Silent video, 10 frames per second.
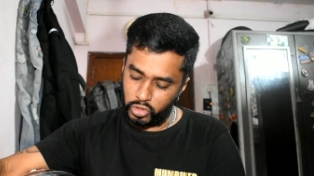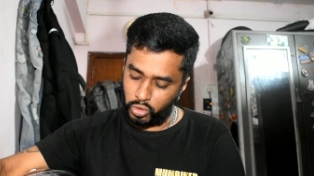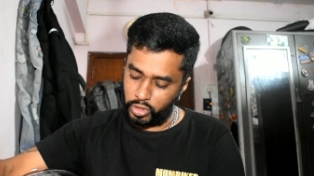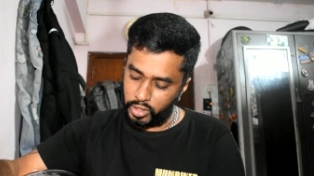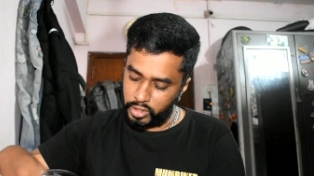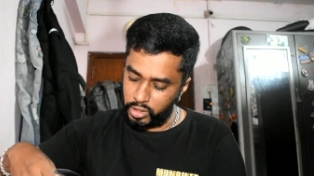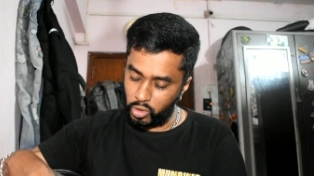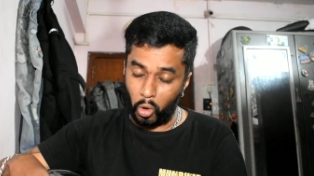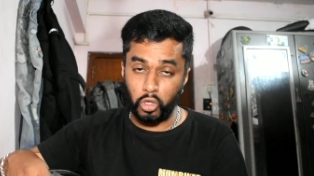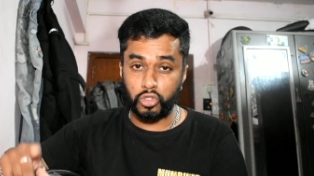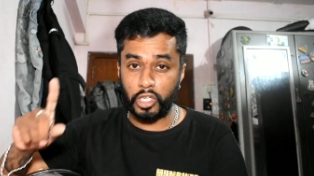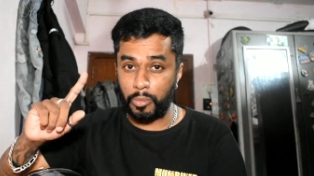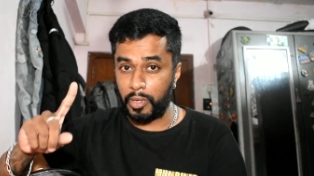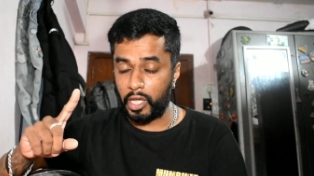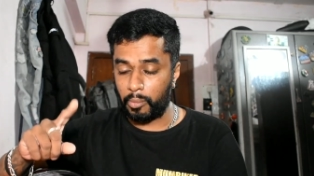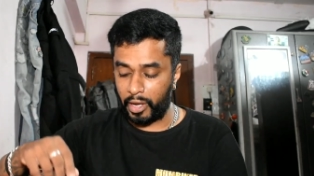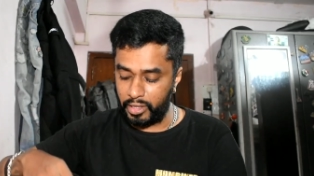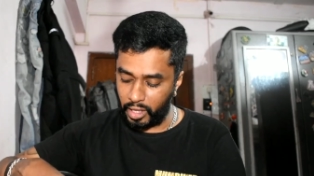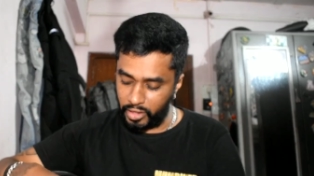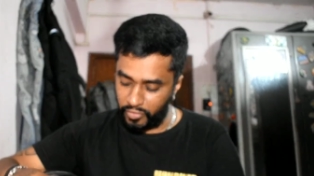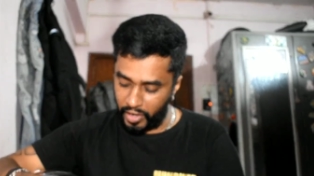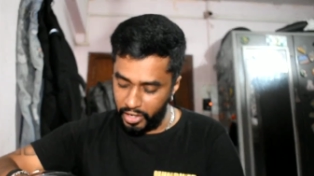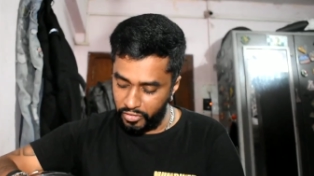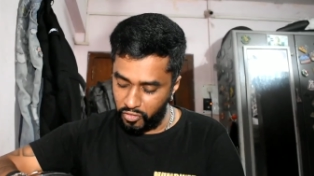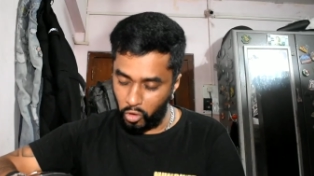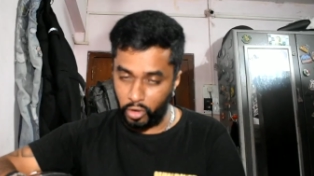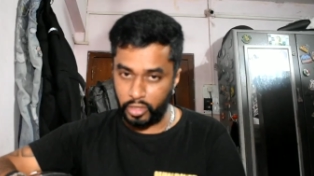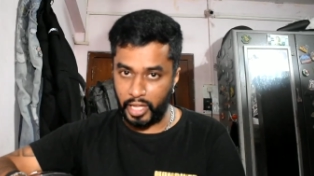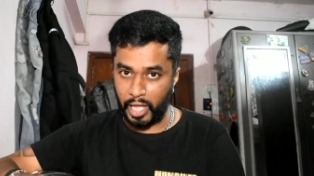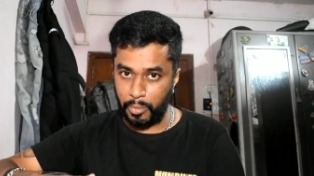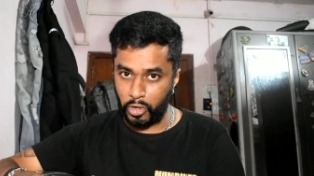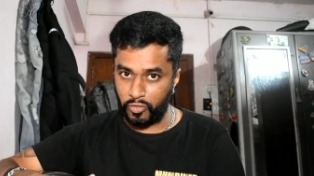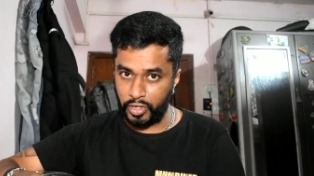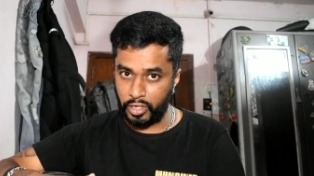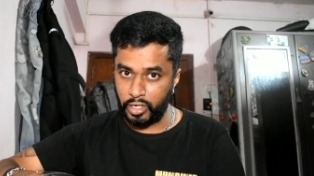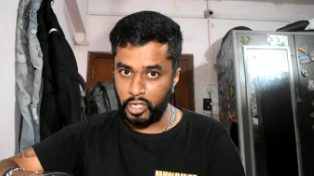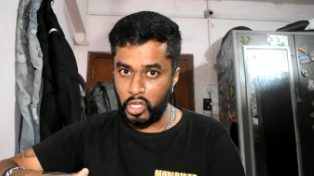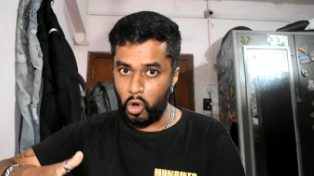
So this is also keeping in mind that the vent for the helmet over here